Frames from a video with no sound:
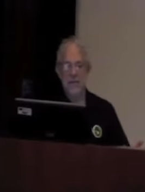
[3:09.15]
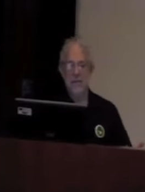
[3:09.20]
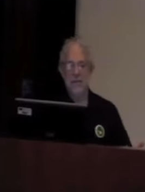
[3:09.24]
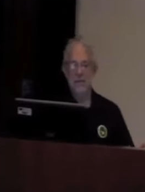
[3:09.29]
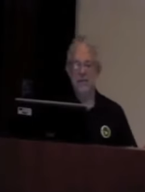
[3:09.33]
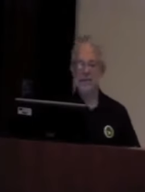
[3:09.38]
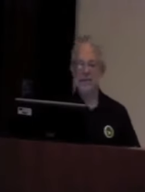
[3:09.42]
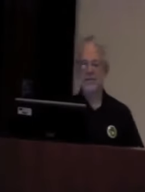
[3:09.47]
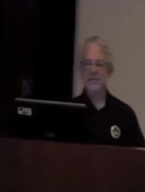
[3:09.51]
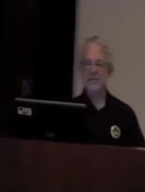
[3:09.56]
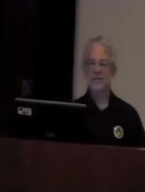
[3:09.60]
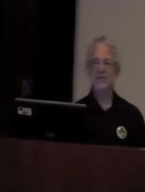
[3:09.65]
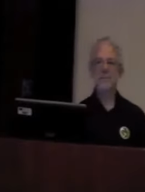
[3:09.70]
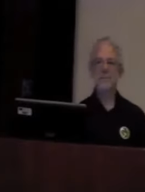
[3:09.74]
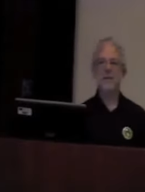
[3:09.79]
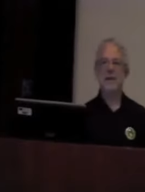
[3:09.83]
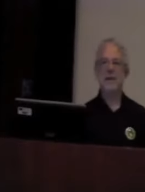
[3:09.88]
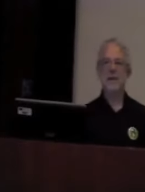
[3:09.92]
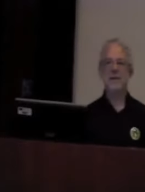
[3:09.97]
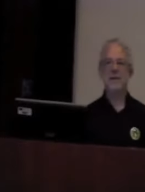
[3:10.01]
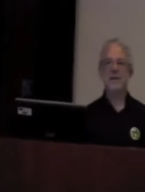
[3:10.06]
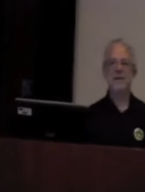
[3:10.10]
traces of
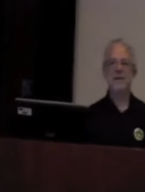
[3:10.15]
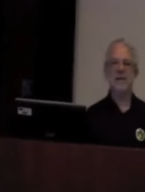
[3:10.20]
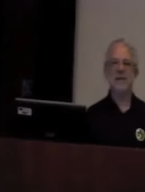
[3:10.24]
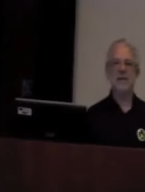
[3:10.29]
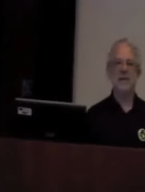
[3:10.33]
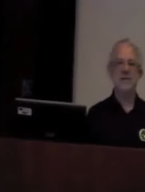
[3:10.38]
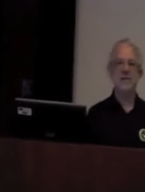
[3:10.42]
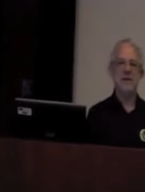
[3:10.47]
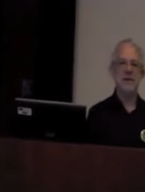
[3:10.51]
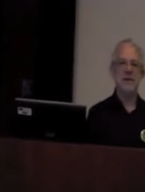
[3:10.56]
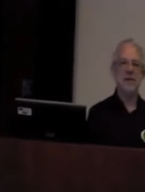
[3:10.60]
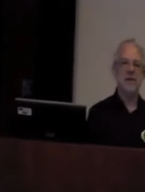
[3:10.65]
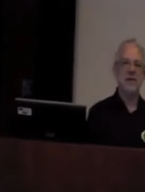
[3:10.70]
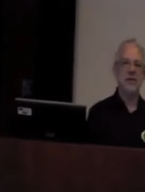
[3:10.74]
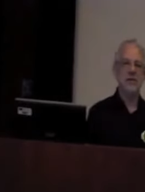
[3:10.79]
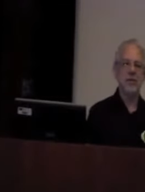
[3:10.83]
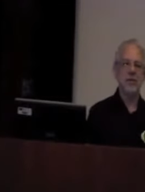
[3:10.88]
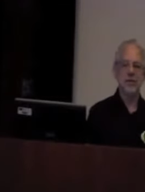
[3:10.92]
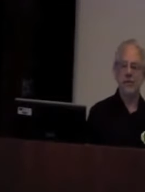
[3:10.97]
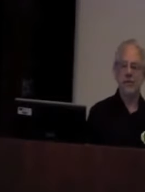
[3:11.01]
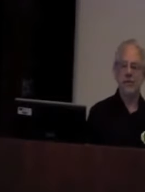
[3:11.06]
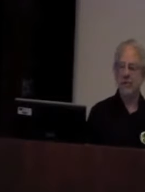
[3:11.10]
metals that come in on
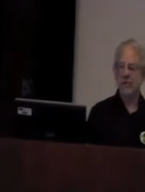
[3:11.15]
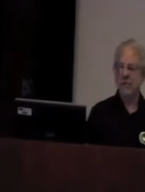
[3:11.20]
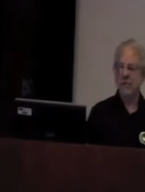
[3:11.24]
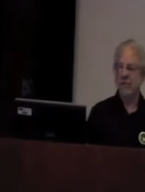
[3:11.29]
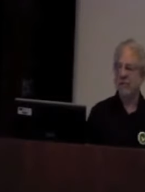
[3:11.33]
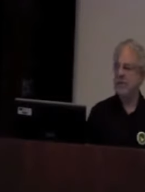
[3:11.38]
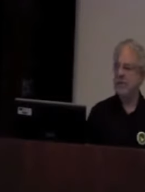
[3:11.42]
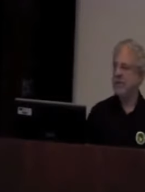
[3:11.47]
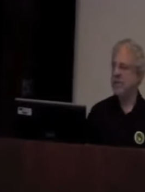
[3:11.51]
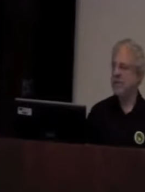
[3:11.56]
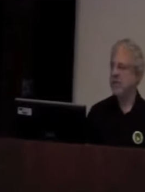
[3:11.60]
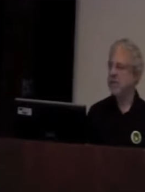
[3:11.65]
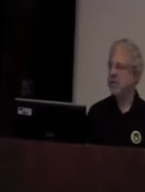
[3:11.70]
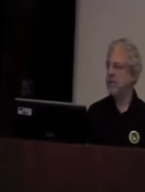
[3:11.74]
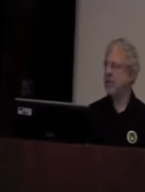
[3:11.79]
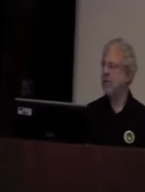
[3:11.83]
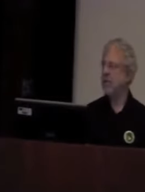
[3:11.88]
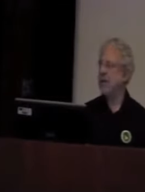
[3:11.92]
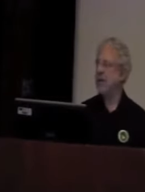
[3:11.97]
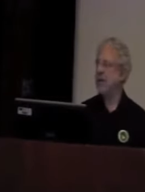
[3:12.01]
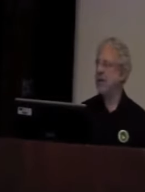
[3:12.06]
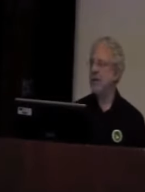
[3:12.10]
your shoes and so